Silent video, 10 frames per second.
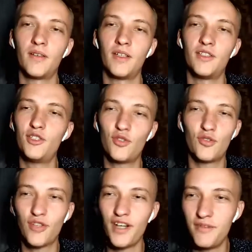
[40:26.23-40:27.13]
And did you
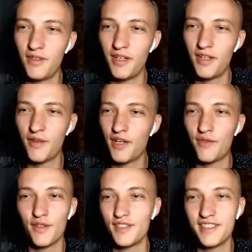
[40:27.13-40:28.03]
cry
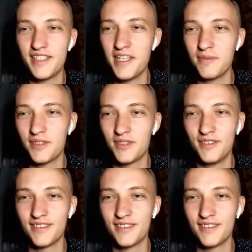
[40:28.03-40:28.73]
after these games? Not